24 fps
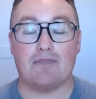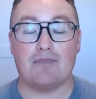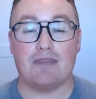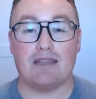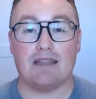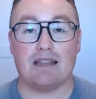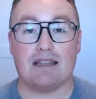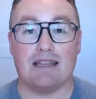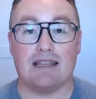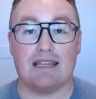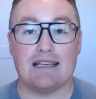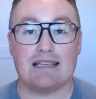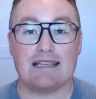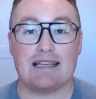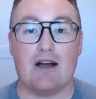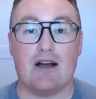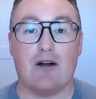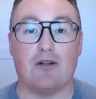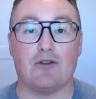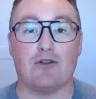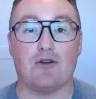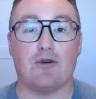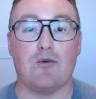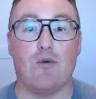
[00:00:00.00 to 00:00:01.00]
This
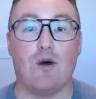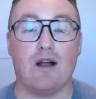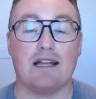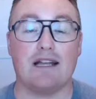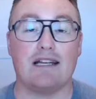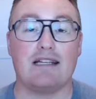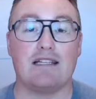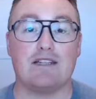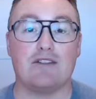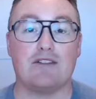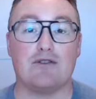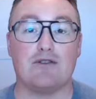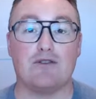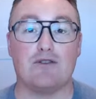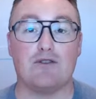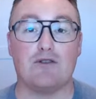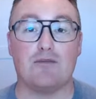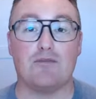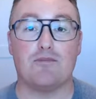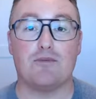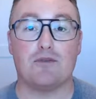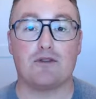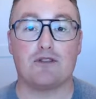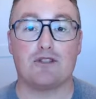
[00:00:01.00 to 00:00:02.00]
elder wanted
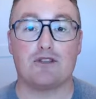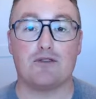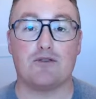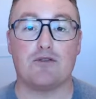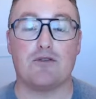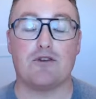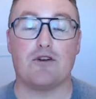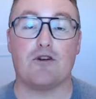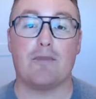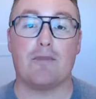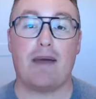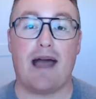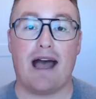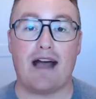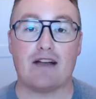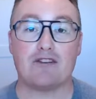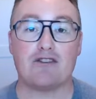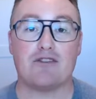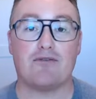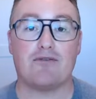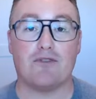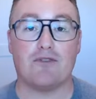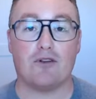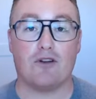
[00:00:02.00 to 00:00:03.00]
to pursue her
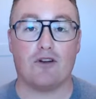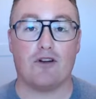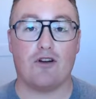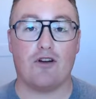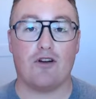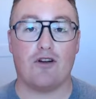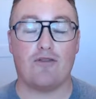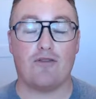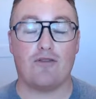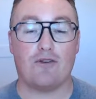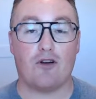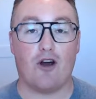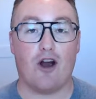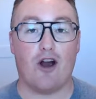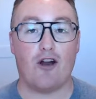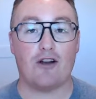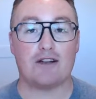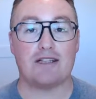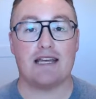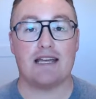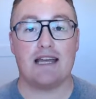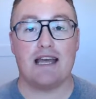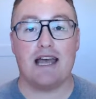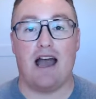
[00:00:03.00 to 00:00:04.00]
passion for
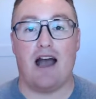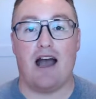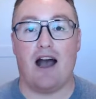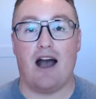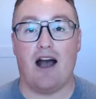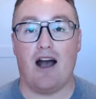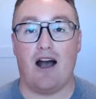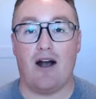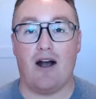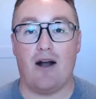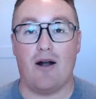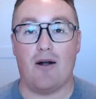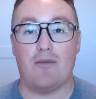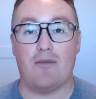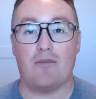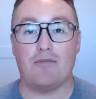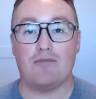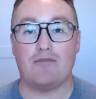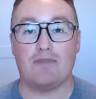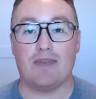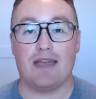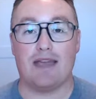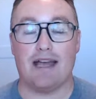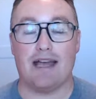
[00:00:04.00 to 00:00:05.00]
art,
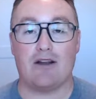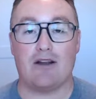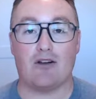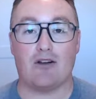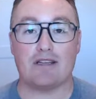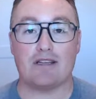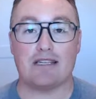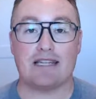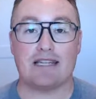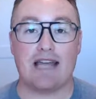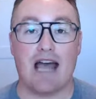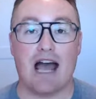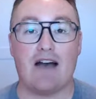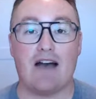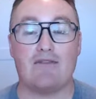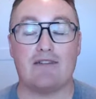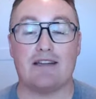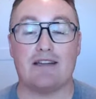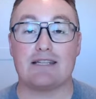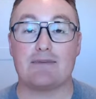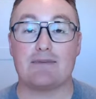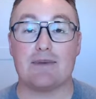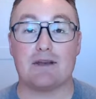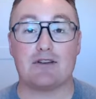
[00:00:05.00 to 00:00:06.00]
and our staff,
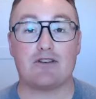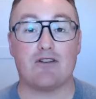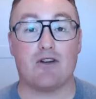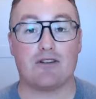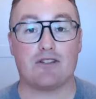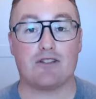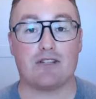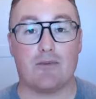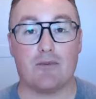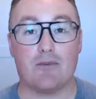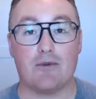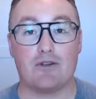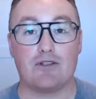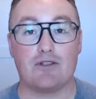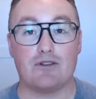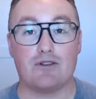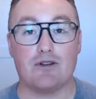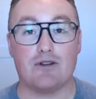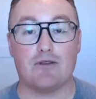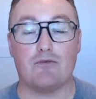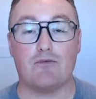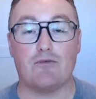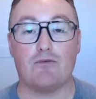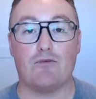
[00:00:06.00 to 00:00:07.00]
and especially our summer
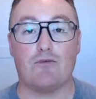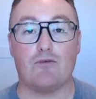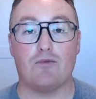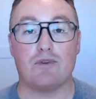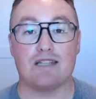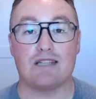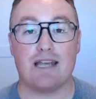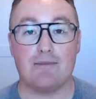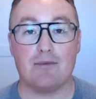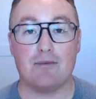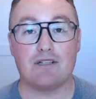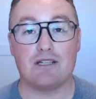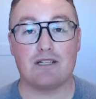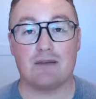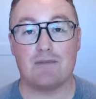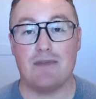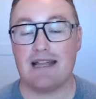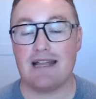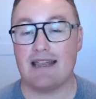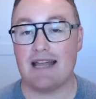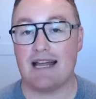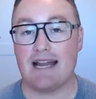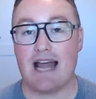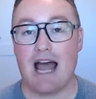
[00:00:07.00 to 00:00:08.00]
student, was able to
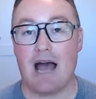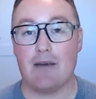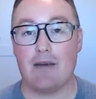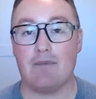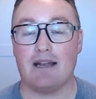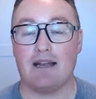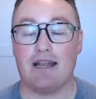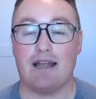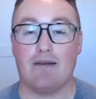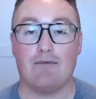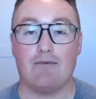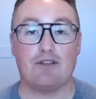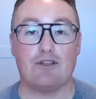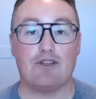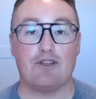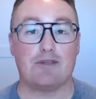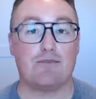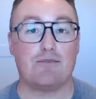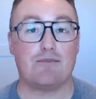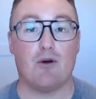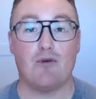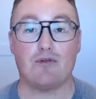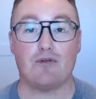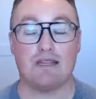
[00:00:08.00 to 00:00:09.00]
make that happen, and we
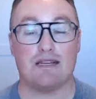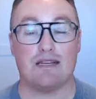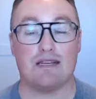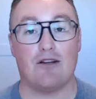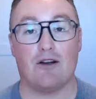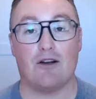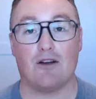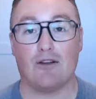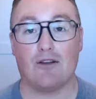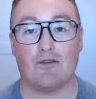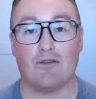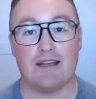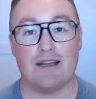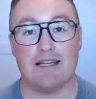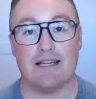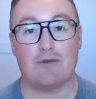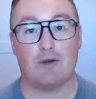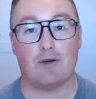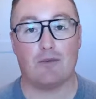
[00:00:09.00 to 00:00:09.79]
just posted it on our Facebook